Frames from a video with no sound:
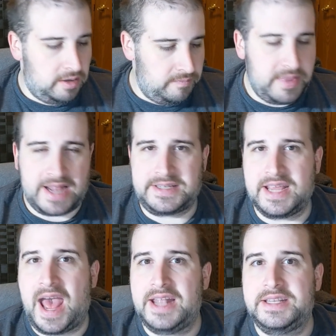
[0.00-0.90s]
that's
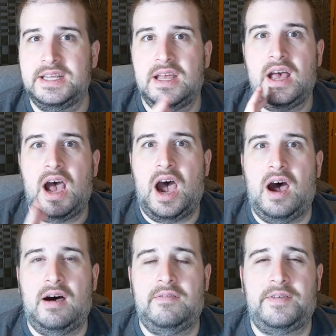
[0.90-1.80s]
the end
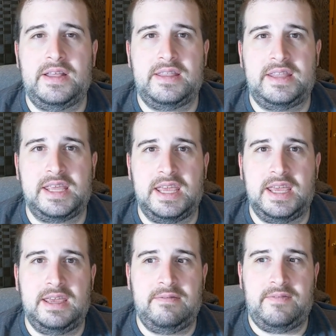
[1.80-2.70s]
of
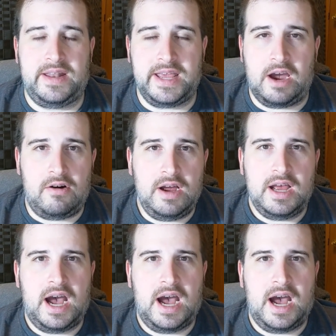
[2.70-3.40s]
the video.